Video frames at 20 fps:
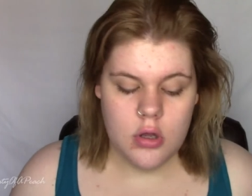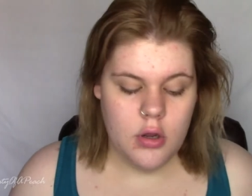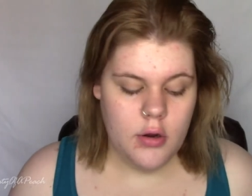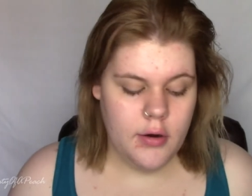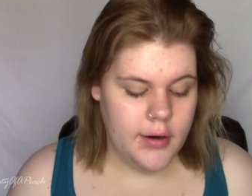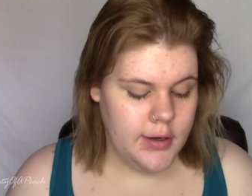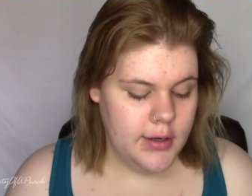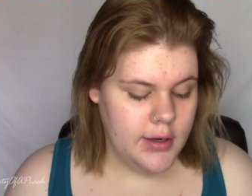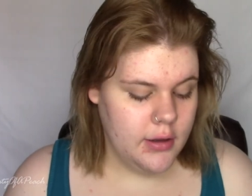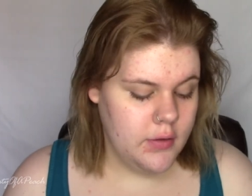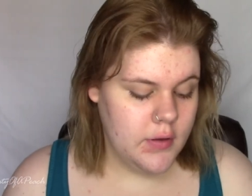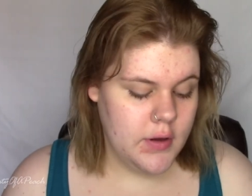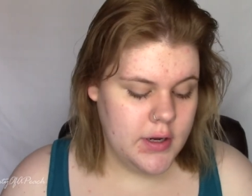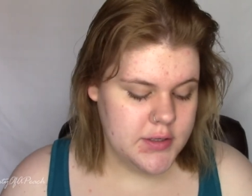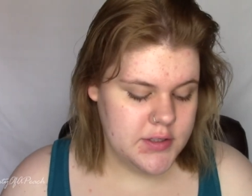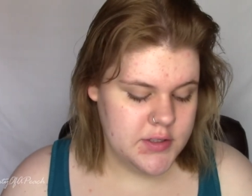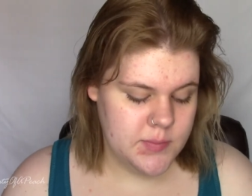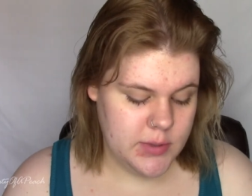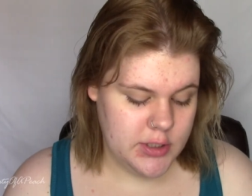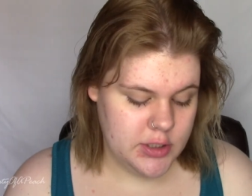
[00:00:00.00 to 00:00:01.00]
Alright, now that
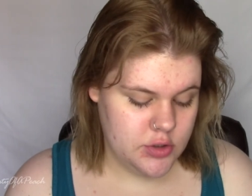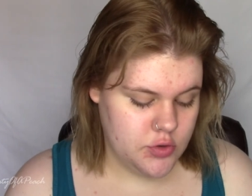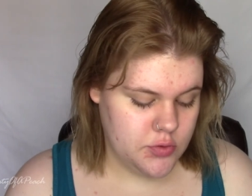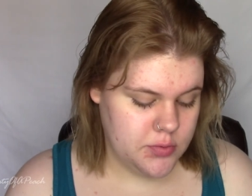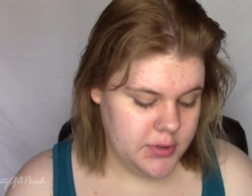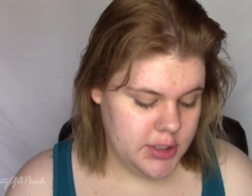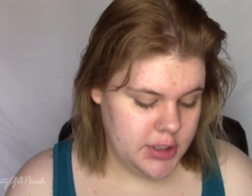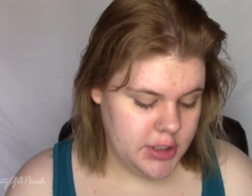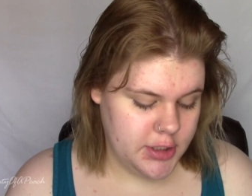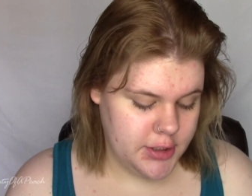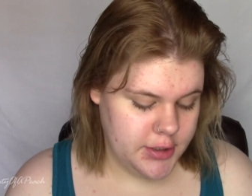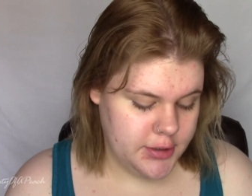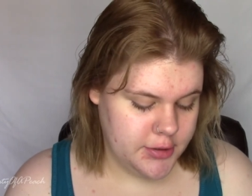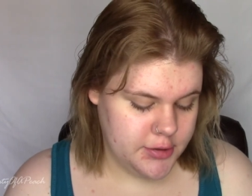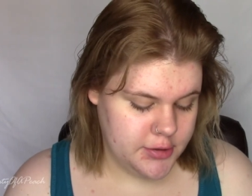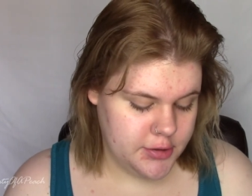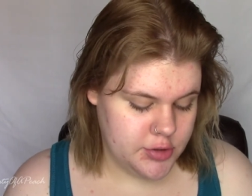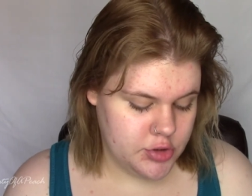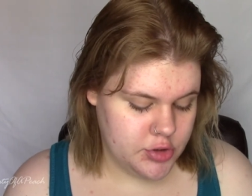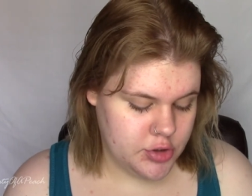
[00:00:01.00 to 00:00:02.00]
I've spent 20
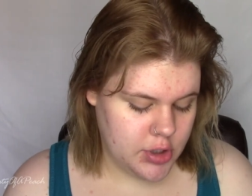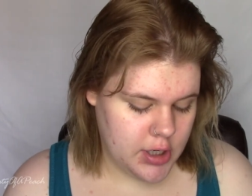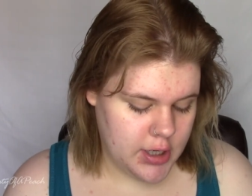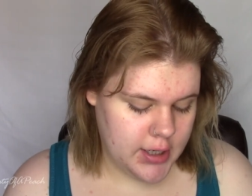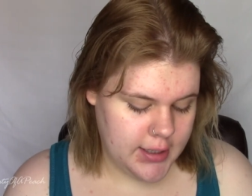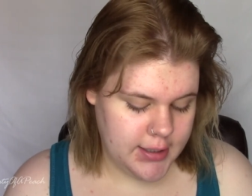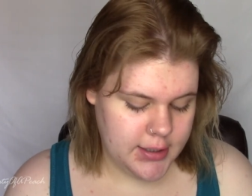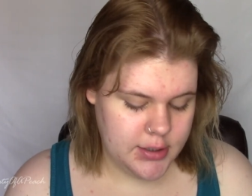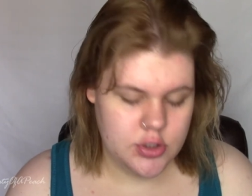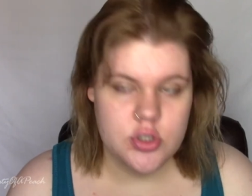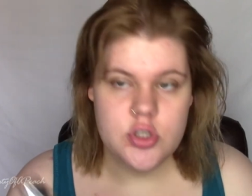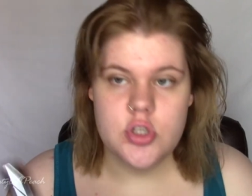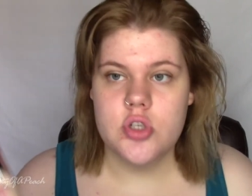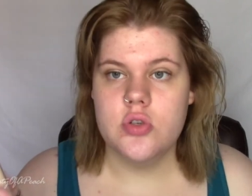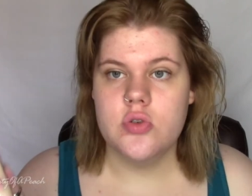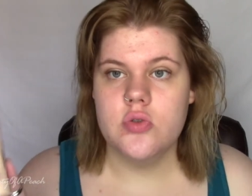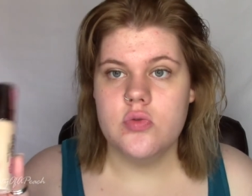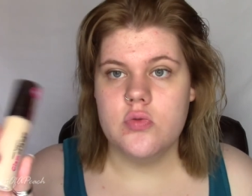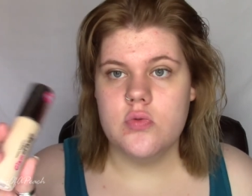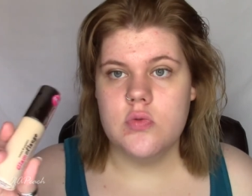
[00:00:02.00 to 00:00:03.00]
years trying
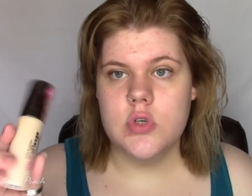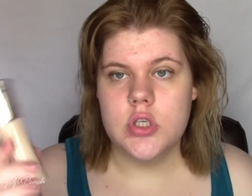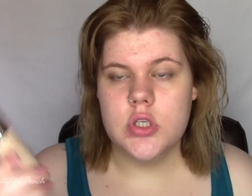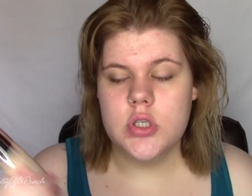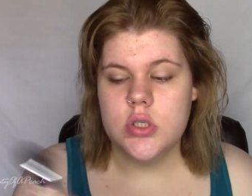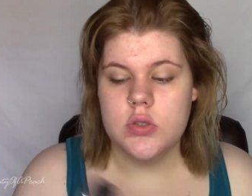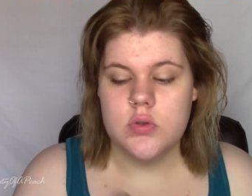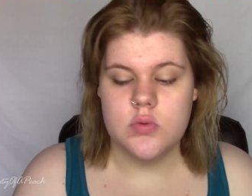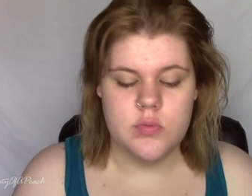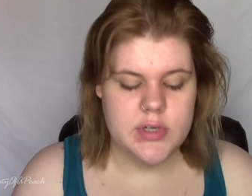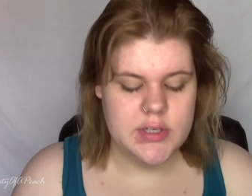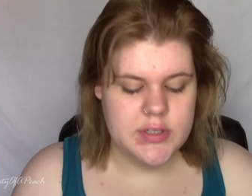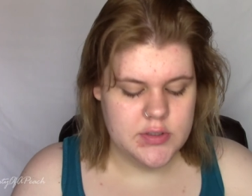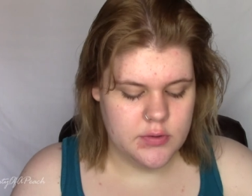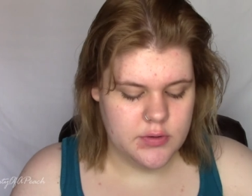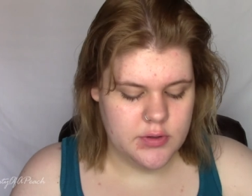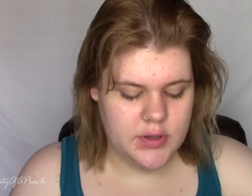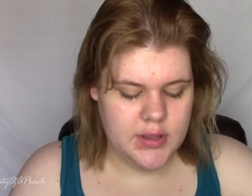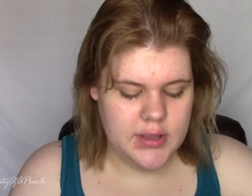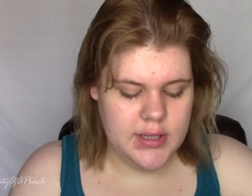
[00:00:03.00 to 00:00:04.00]
to
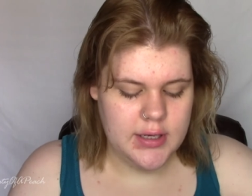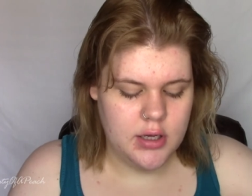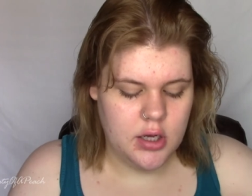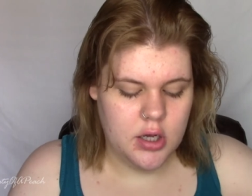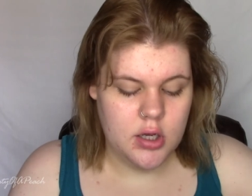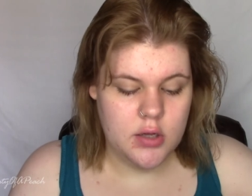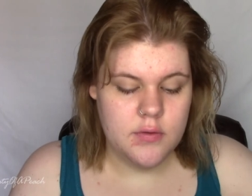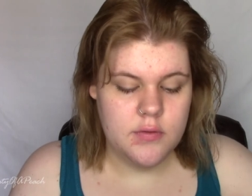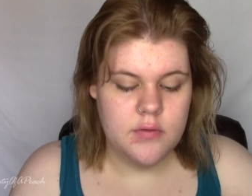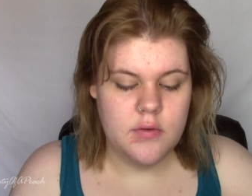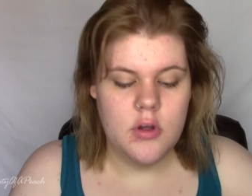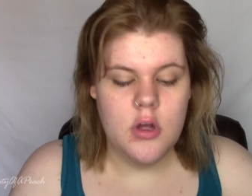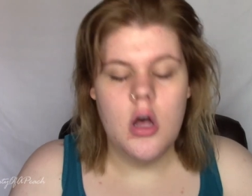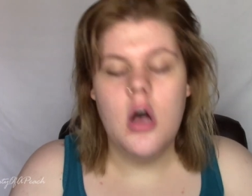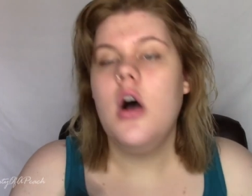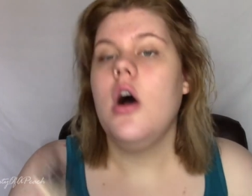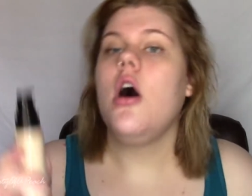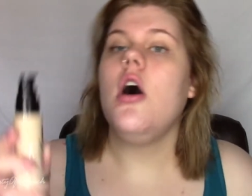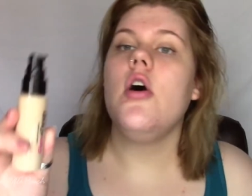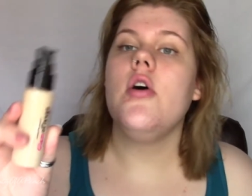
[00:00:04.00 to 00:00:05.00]
wrestle the thing off,
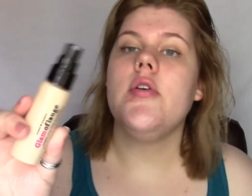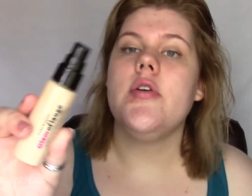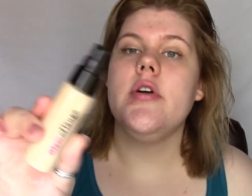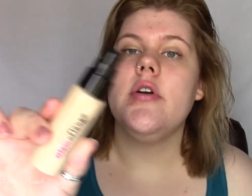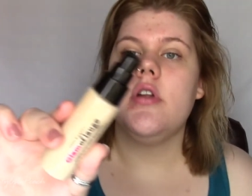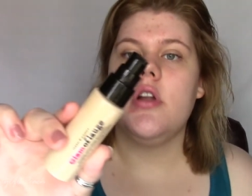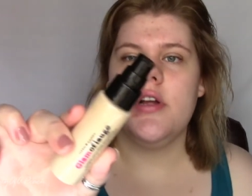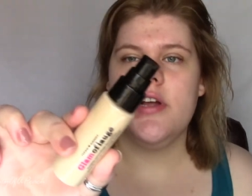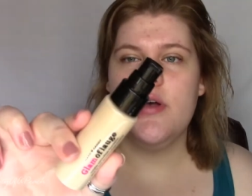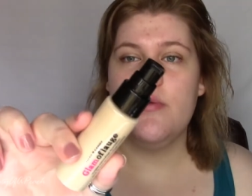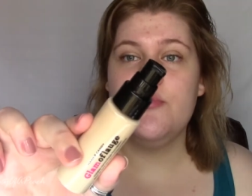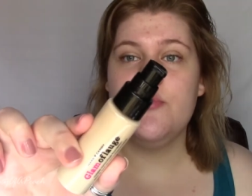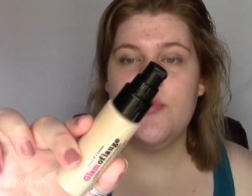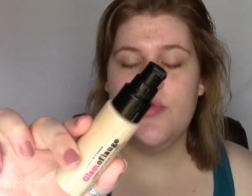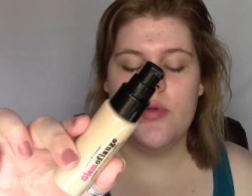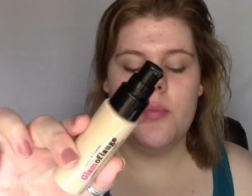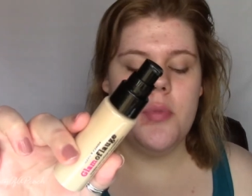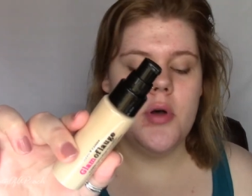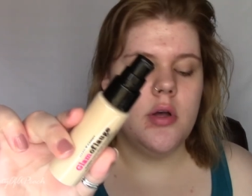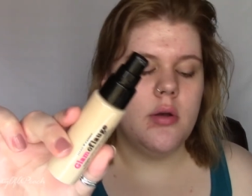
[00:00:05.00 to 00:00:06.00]
oh good, it comes
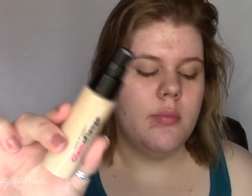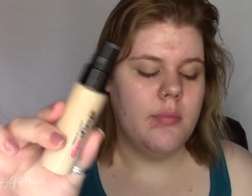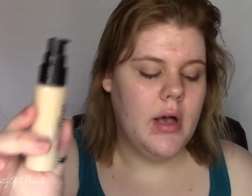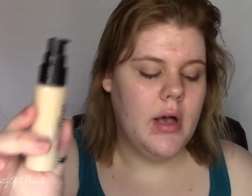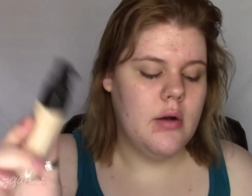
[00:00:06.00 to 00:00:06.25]
with the pump.